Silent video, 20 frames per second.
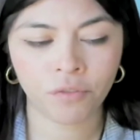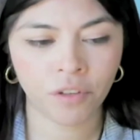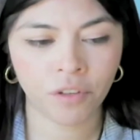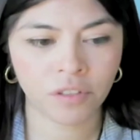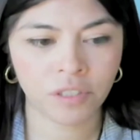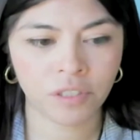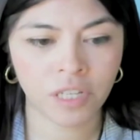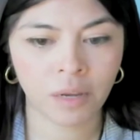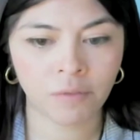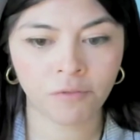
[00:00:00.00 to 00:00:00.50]

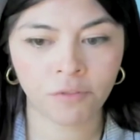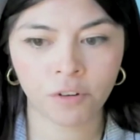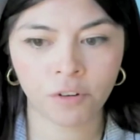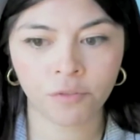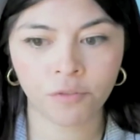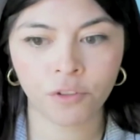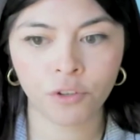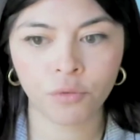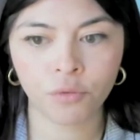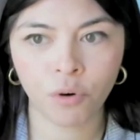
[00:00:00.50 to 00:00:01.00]
a time for
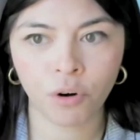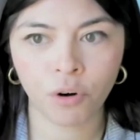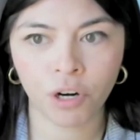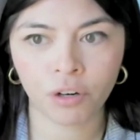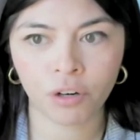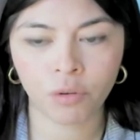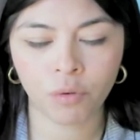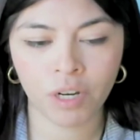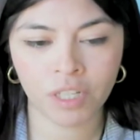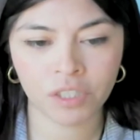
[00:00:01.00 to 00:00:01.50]
a few
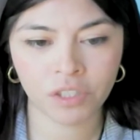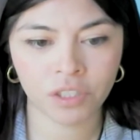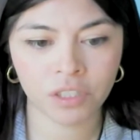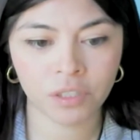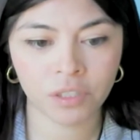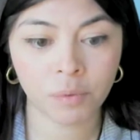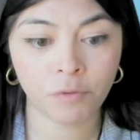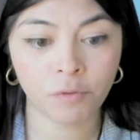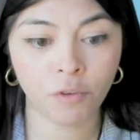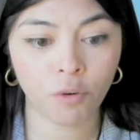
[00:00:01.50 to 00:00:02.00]
more
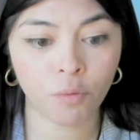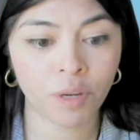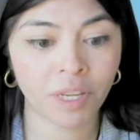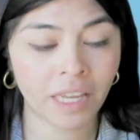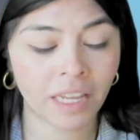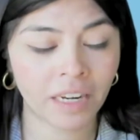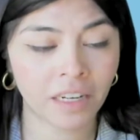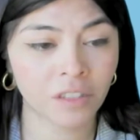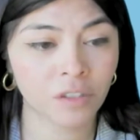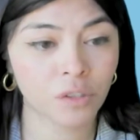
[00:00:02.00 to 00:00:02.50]
questions before we
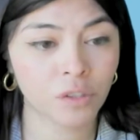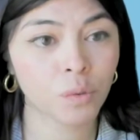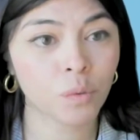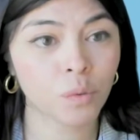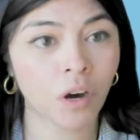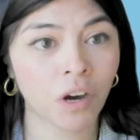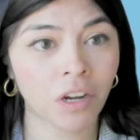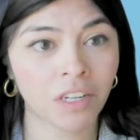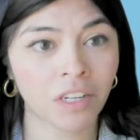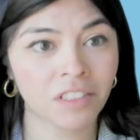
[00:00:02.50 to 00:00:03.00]
get
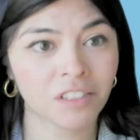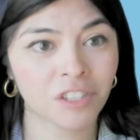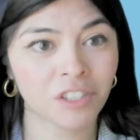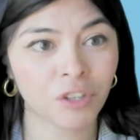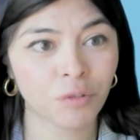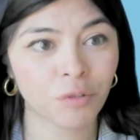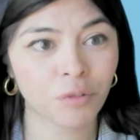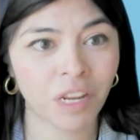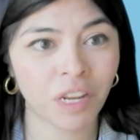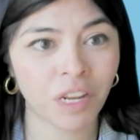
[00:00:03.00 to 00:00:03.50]
into audience
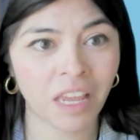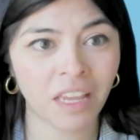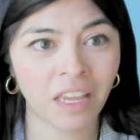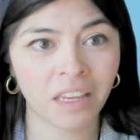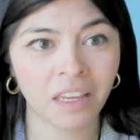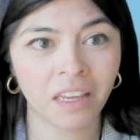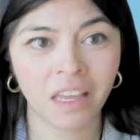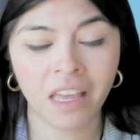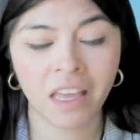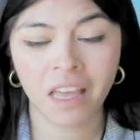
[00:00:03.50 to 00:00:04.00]

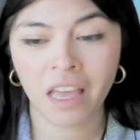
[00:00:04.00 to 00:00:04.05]
Q&A.